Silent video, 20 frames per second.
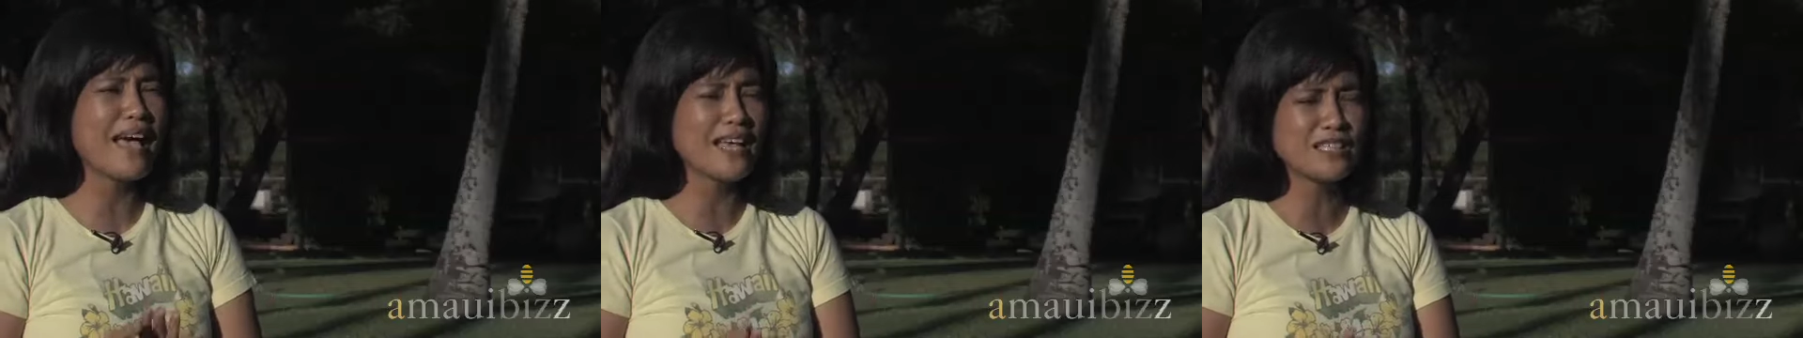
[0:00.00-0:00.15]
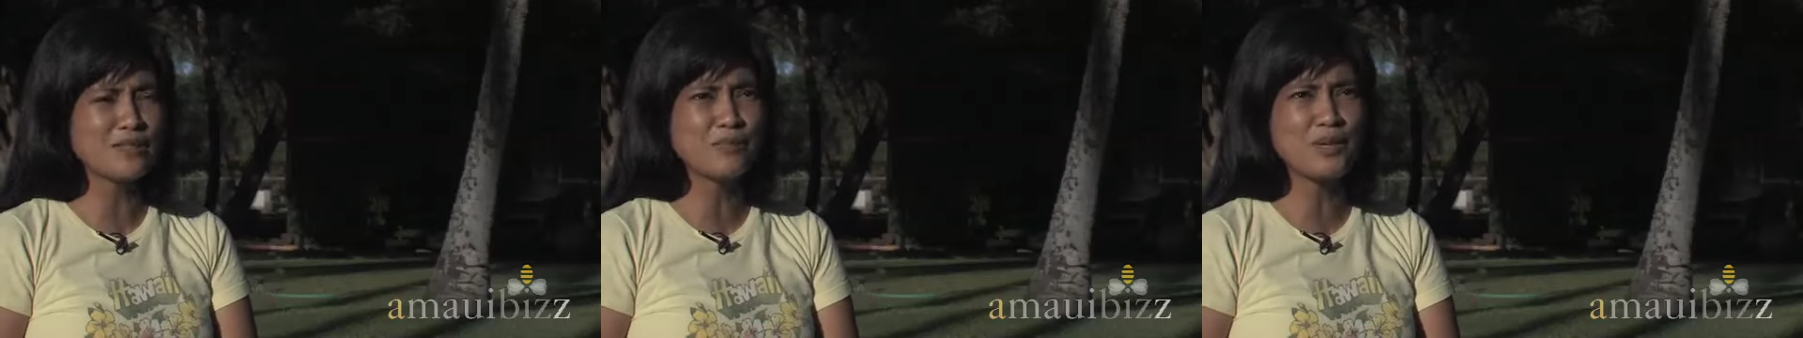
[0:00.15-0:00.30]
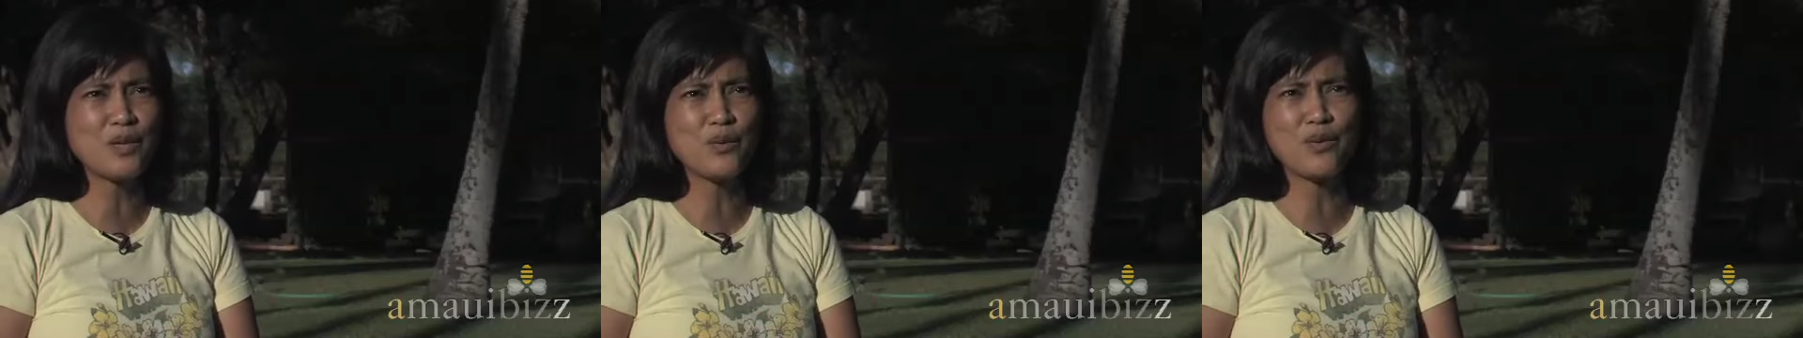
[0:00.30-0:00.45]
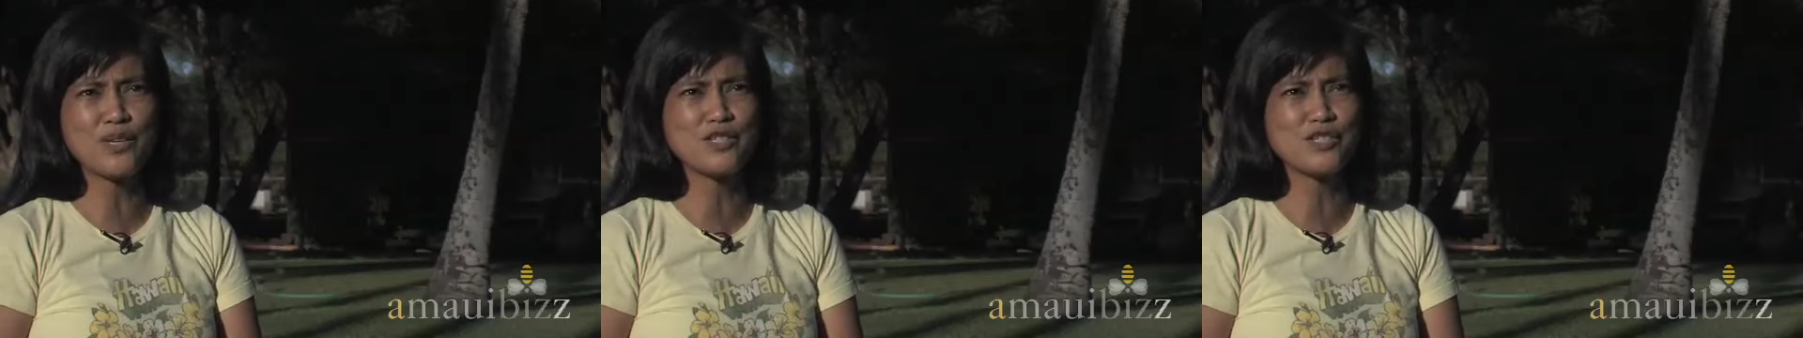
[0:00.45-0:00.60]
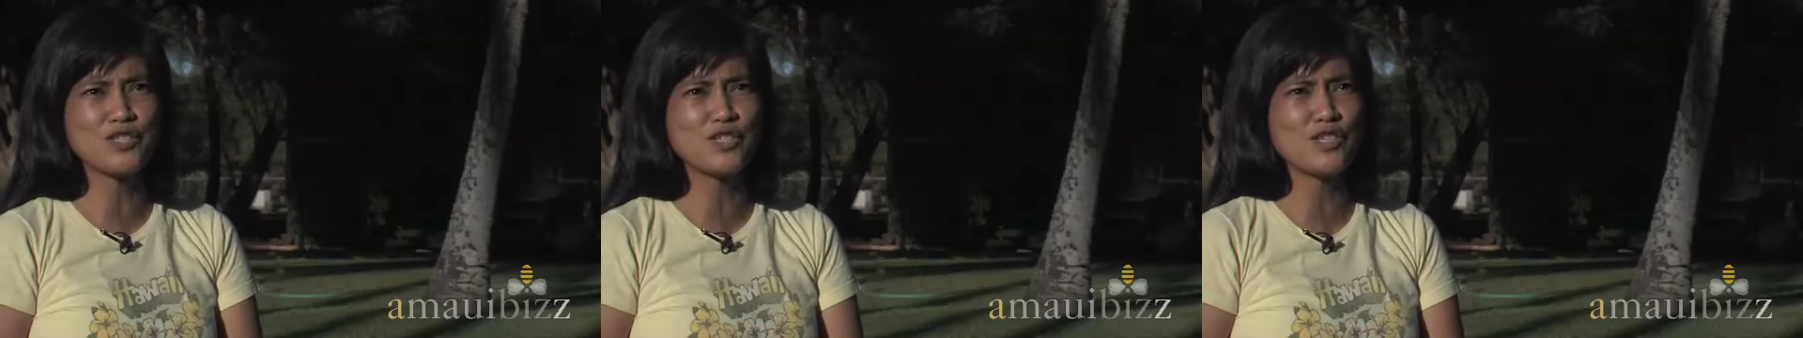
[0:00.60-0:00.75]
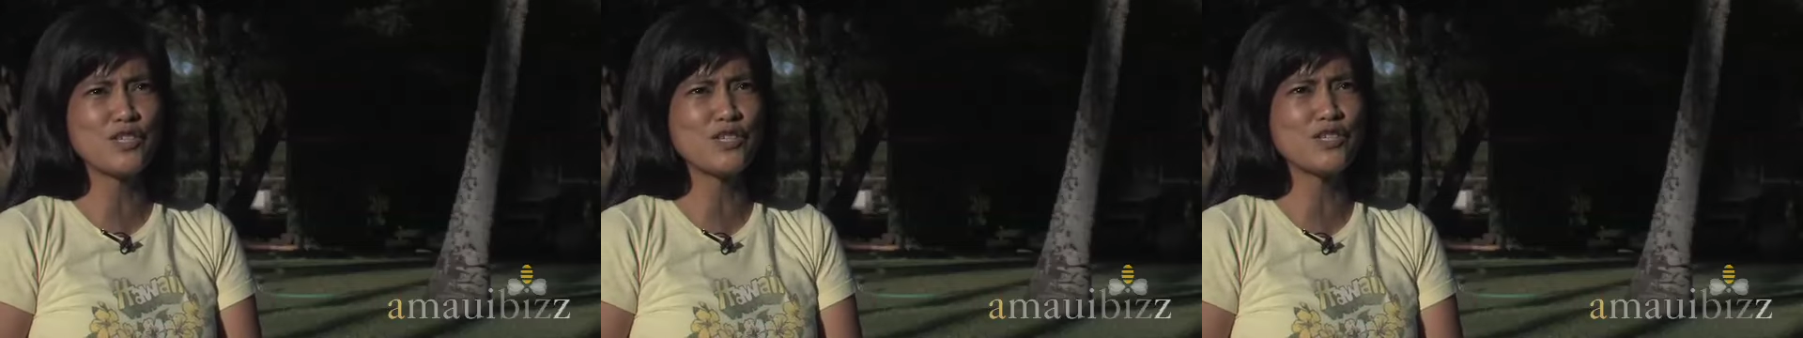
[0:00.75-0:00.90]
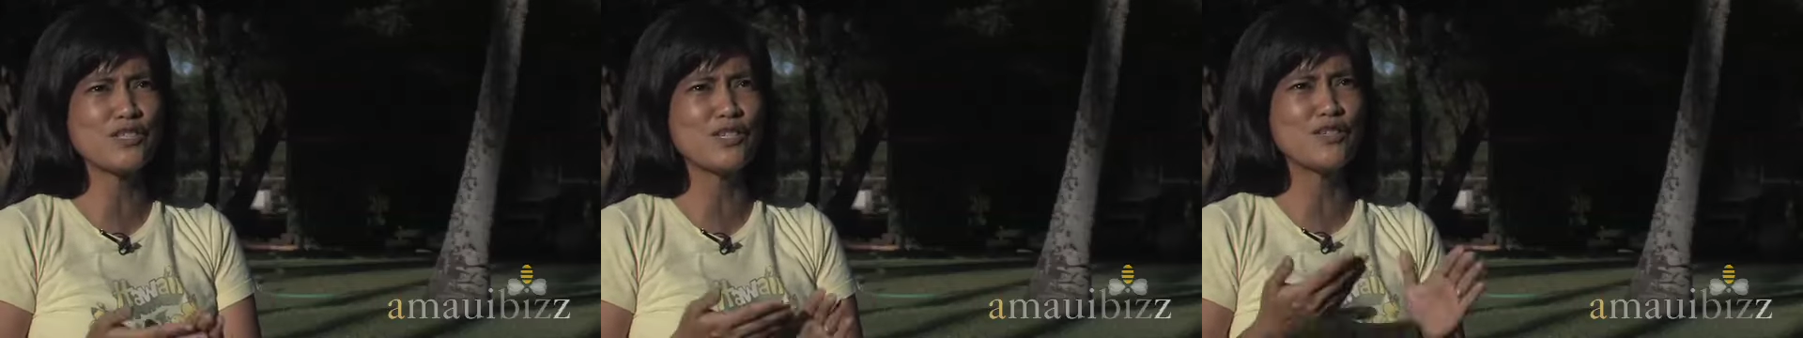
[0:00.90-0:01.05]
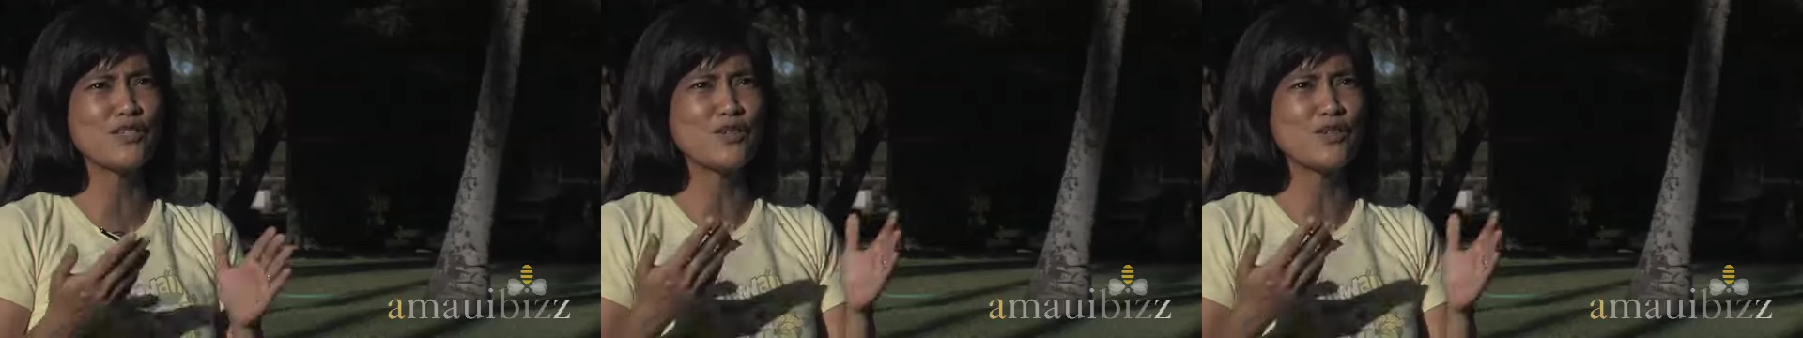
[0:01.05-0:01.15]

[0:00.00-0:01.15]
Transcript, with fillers: ask me questions,